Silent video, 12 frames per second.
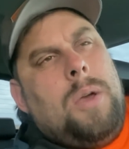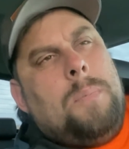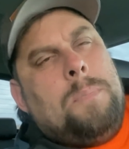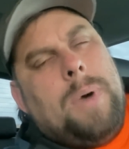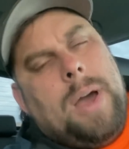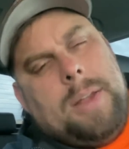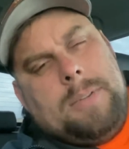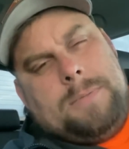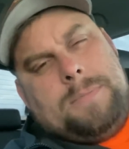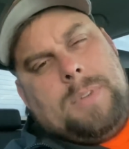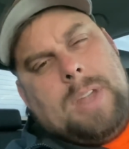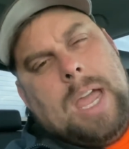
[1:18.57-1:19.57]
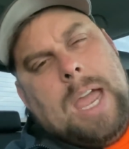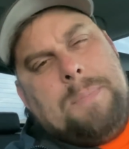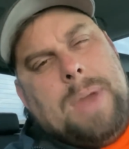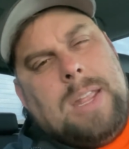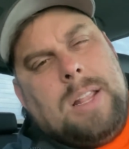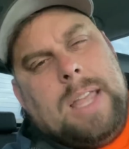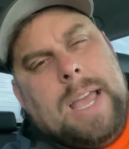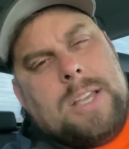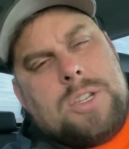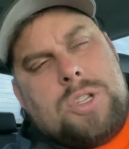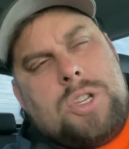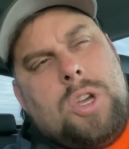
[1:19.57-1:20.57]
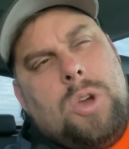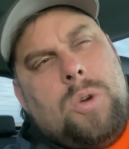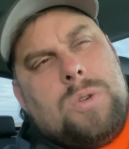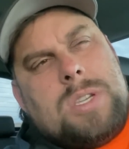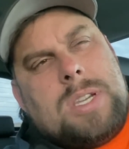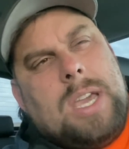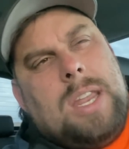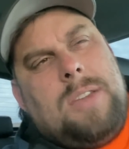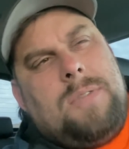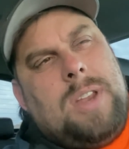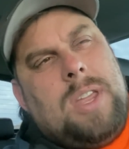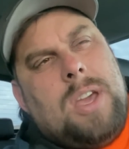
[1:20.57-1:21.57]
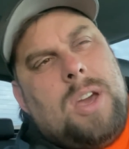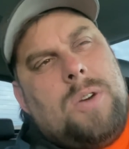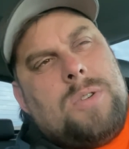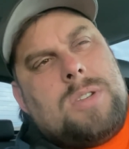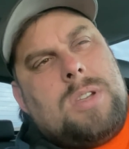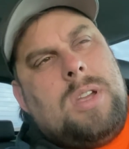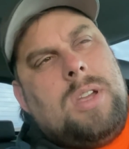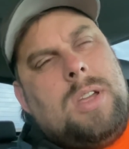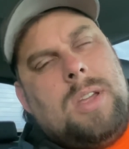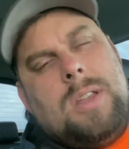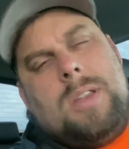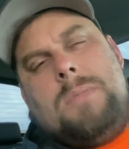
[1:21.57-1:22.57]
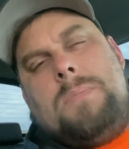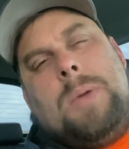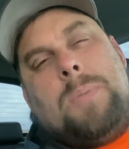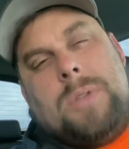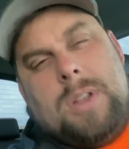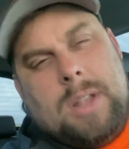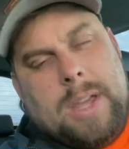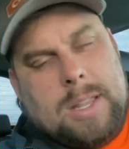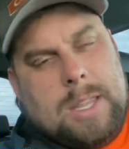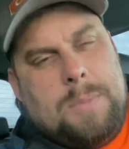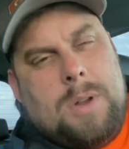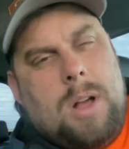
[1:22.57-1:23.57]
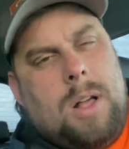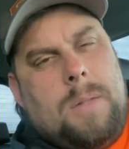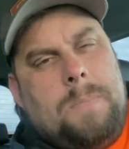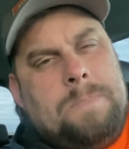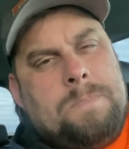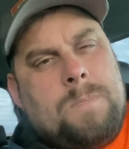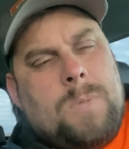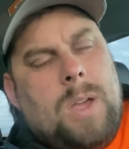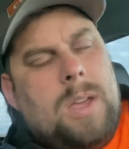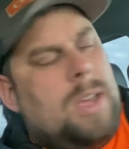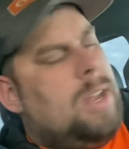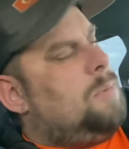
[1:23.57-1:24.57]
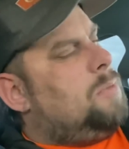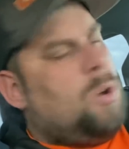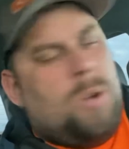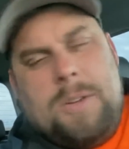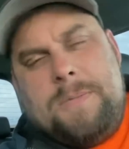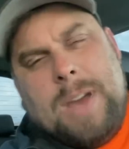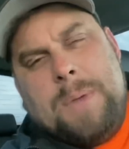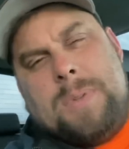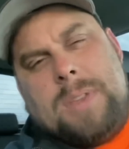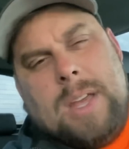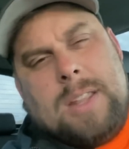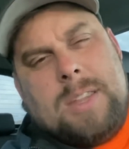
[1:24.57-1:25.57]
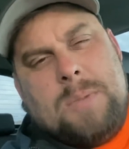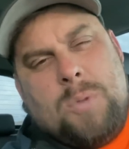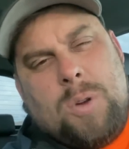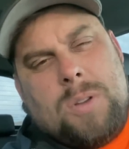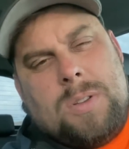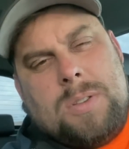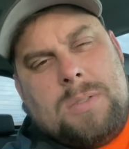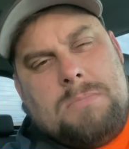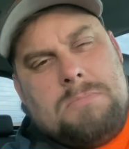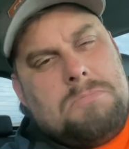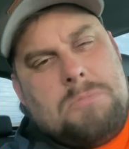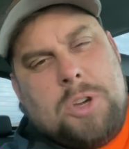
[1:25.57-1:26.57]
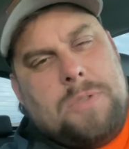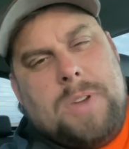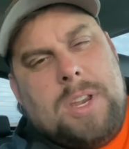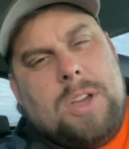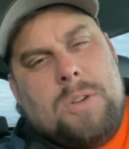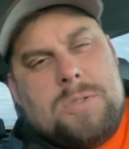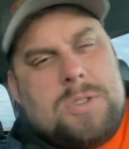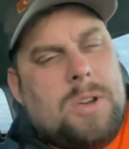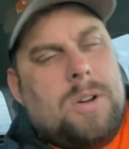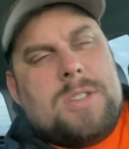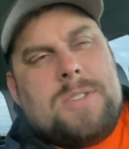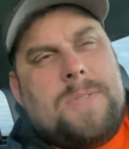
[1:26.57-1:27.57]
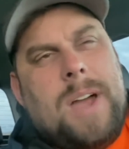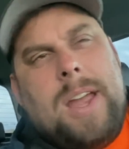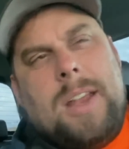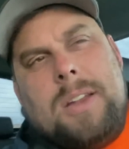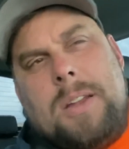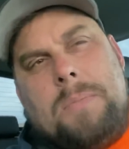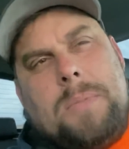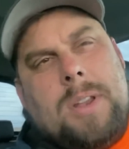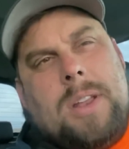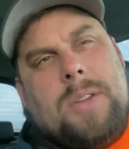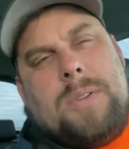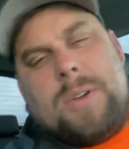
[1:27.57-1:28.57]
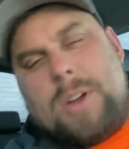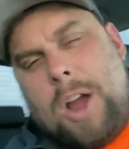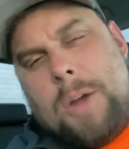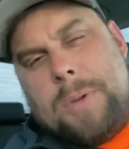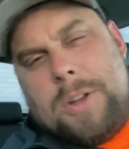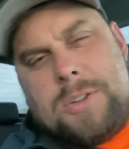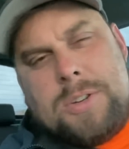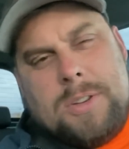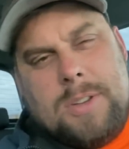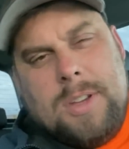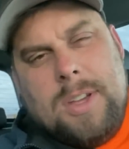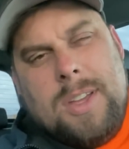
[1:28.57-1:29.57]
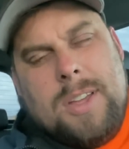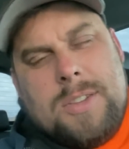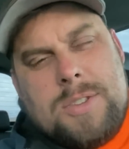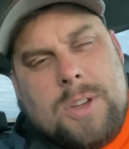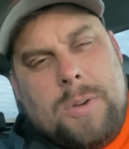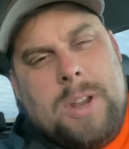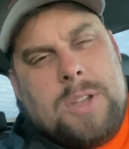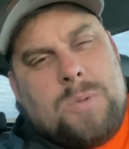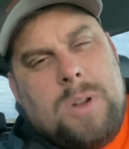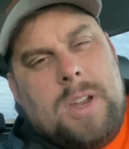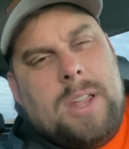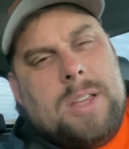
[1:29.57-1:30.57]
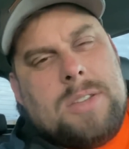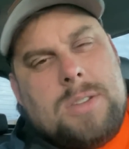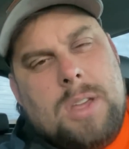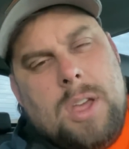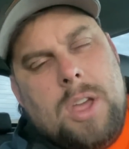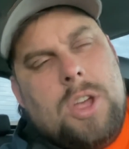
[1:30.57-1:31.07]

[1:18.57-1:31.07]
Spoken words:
But I made the last 2 skinning videos, and people didn't like them at all, and I'm totally fine with that. Them weren't good videos, so it's fine. I mean, they're garbage. So it is what it is.